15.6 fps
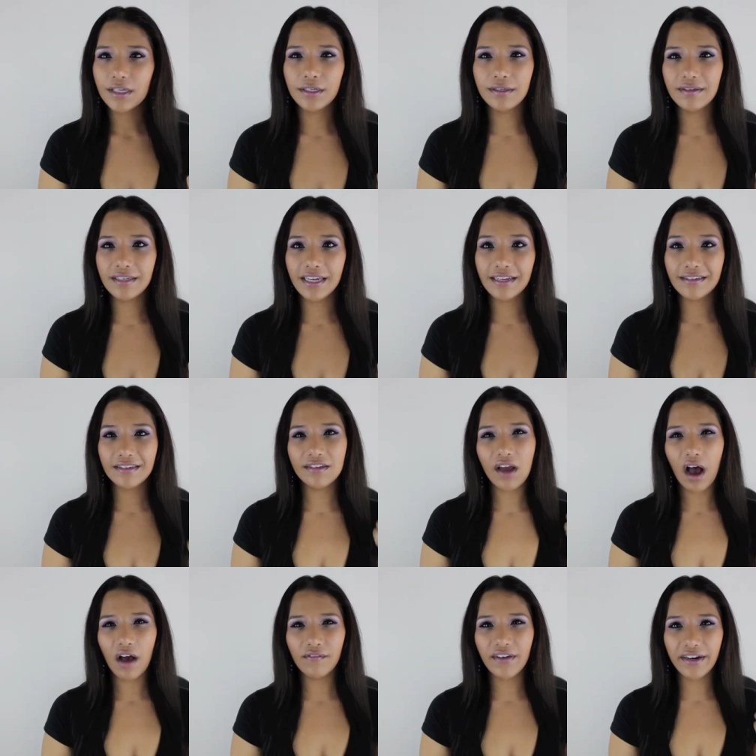You see, it's
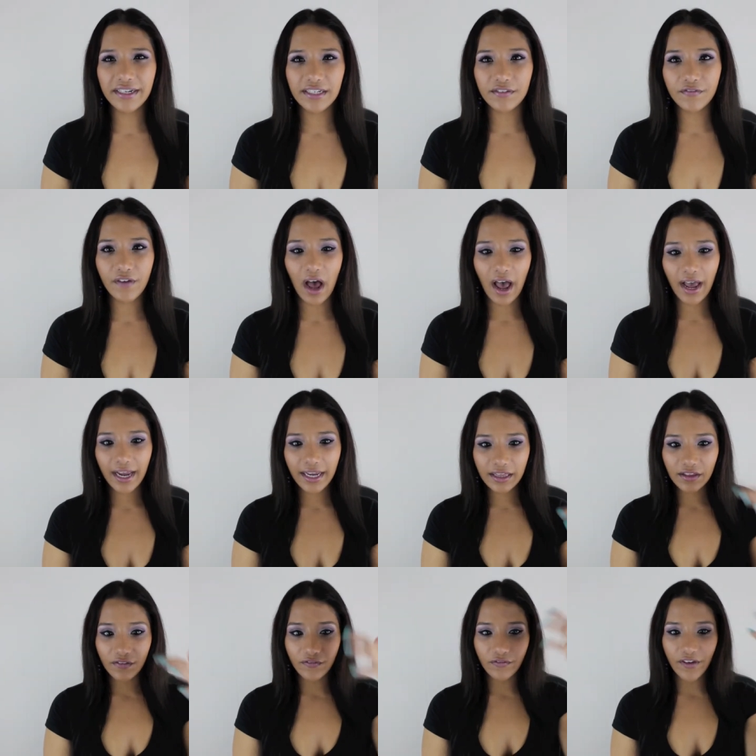not very
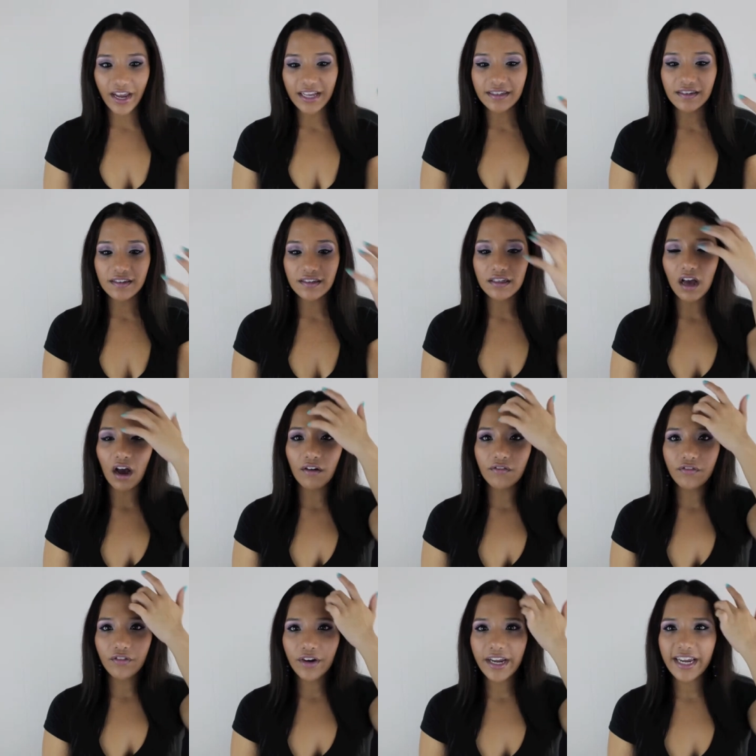defined, the face is not
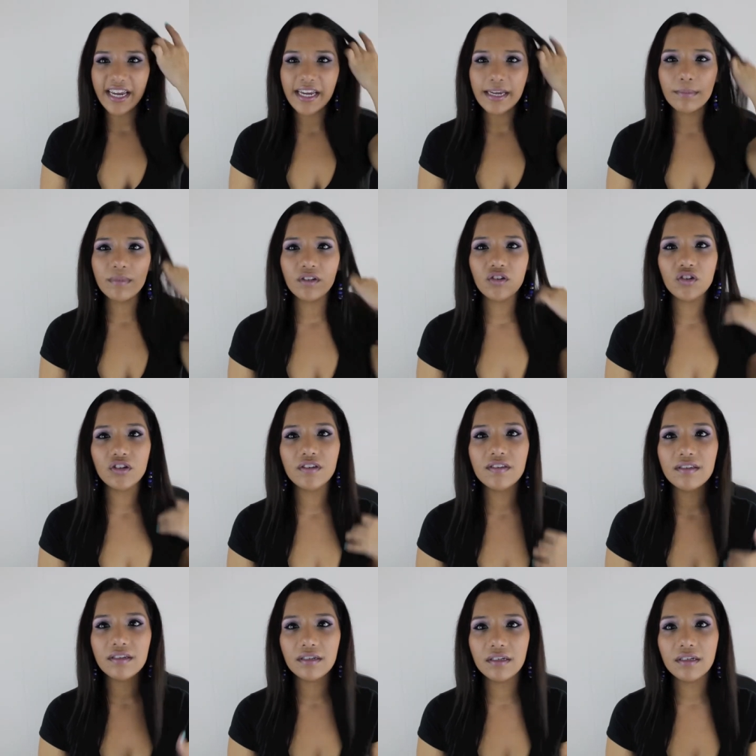framed, it
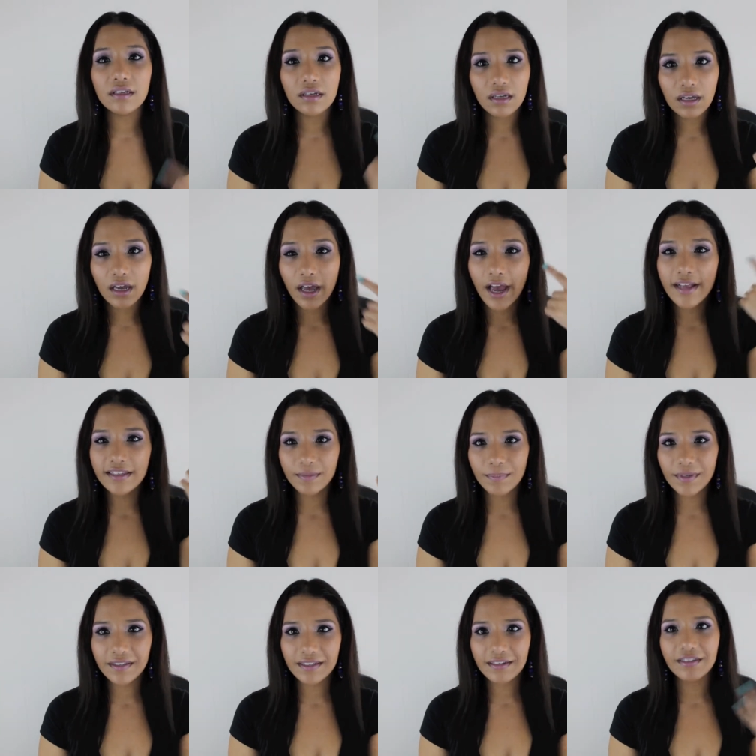just, it's
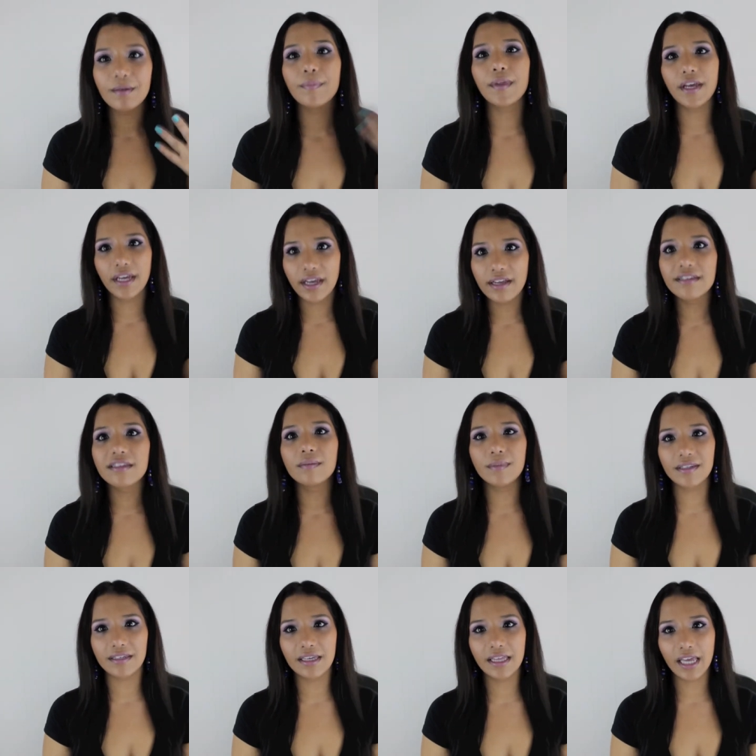missing something. It's
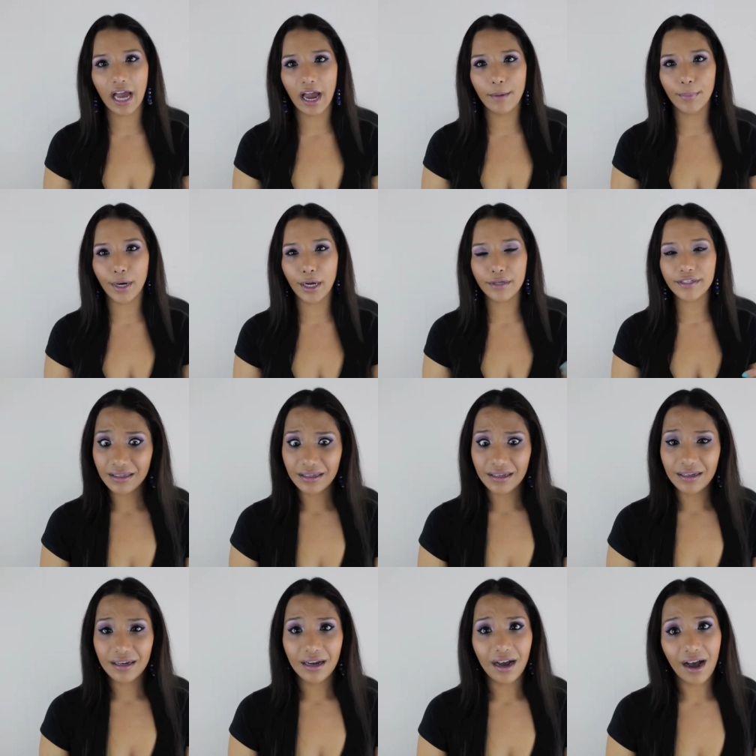missing the eyebrows.
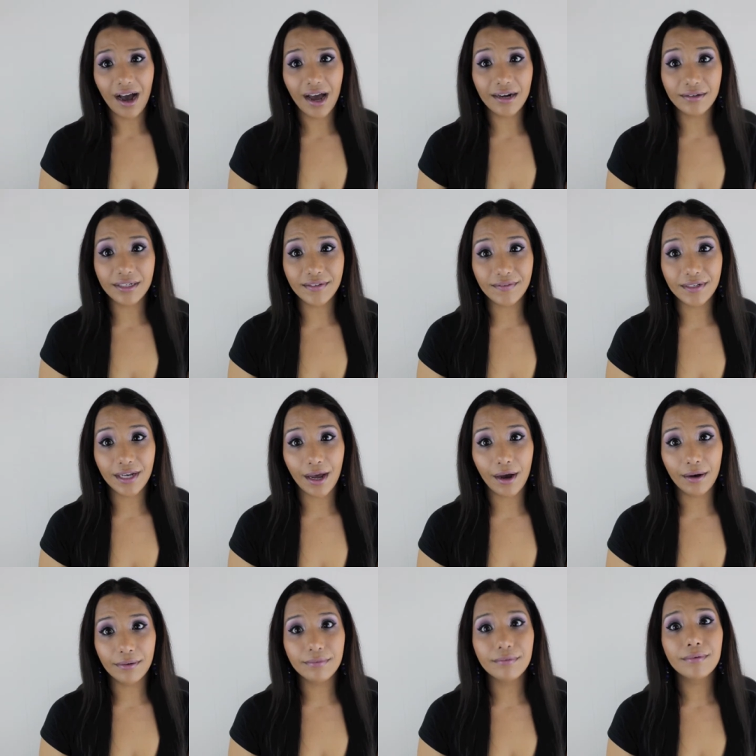I don't even
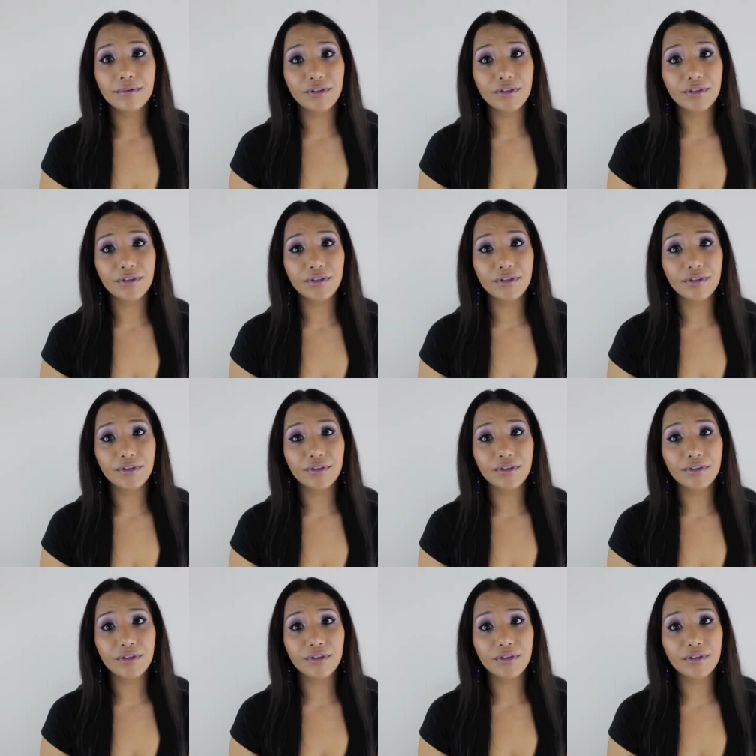know.